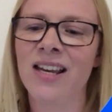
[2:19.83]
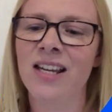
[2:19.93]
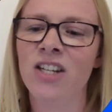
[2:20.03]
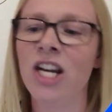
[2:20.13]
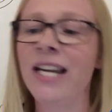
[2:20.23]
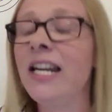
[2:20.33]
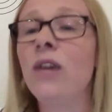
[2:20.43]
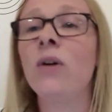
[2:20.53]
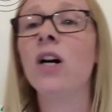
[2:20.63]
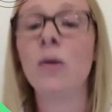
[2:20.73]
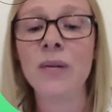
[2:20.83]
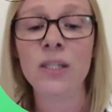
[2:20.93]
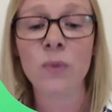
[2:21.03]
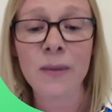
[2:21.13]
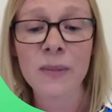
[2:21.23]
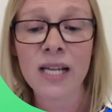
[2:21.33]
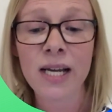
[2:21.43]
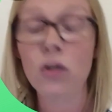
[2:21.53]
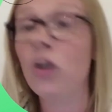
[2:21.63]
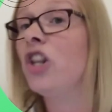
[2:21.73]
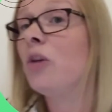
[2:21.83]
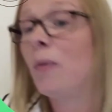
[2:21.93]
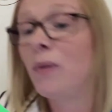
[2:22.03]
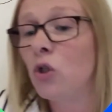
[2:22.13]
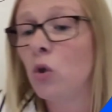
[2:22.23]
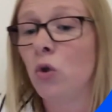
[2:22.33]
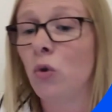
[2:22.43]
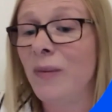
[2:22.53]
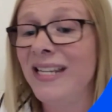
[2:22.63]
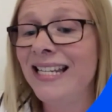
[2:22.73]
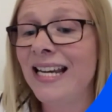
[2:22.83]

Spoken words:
Checking out a company's website, looking them up on social media,